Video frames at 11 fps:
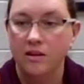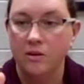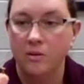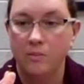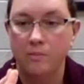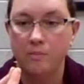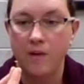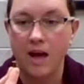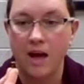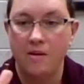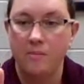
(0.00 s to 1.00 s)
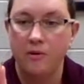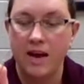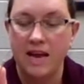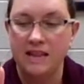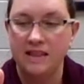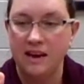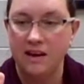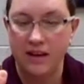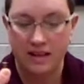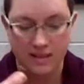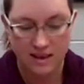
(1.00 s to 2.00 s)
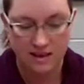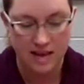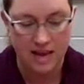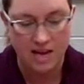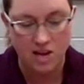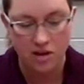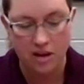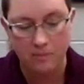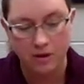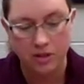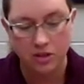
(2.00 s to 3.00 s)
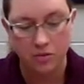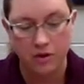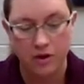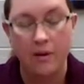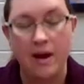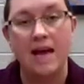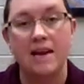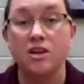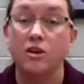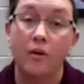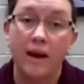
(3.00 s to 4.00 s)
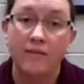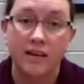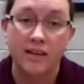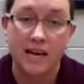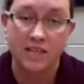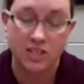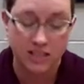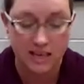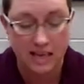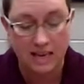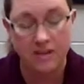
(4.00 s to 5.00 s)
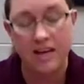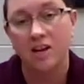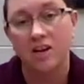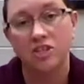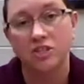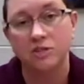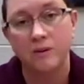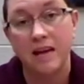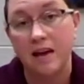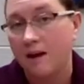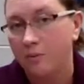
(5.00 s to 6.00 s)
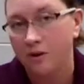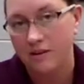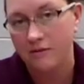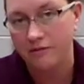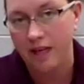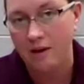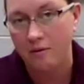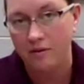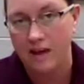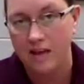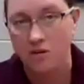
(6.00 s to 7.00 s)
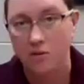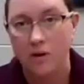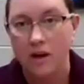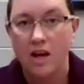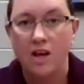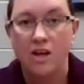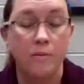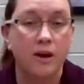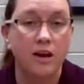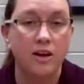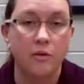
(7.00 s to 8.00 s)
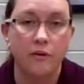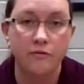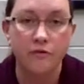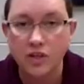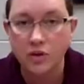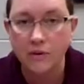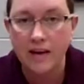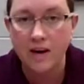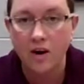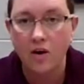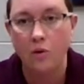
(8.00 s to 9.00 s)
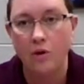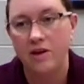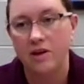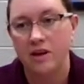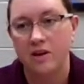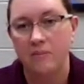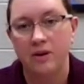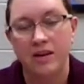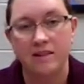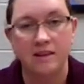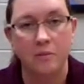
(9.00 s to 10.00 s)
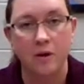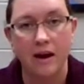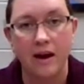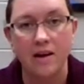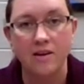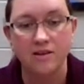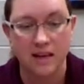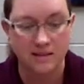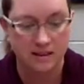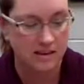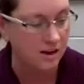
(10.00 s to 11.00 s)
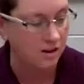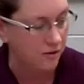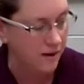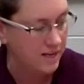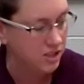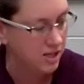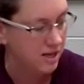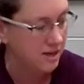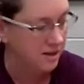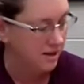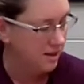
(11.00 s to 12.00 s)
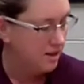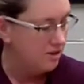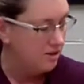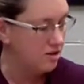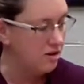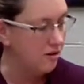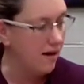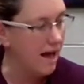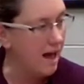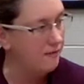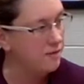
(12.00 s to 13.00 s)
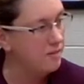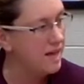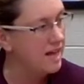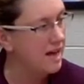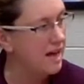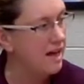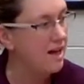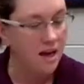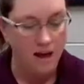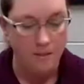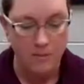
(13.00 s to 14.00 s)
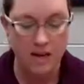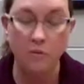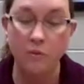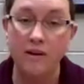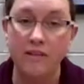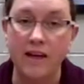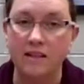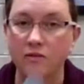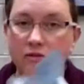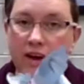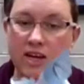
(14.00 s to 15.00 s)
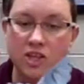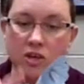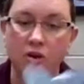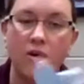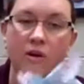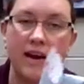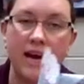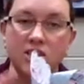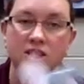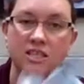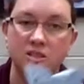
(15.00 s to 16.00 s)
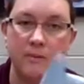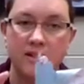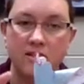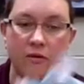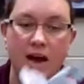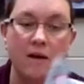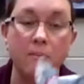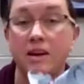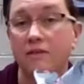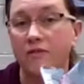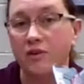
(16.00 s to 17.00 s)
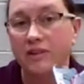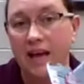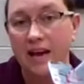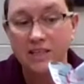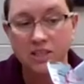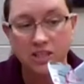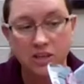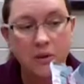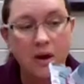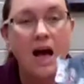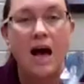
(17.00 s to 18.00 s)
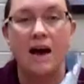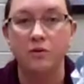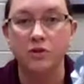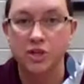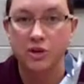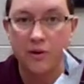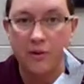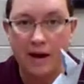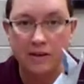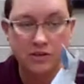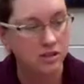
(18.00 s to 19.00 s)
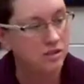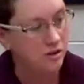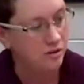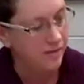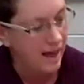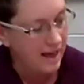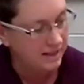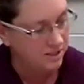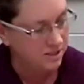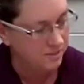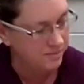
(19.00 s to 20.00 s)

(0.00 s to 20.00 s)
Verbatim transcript: little uh, braid there like this and you can push it through and you don't have to attach it to anything. It could just be a pretty flower that you put on your refrigerator or you could put it somewhere else as a decoration. So you don't have to make a pinwheel that's functional and actually spins around, but if you would like to, I will show you how to do that.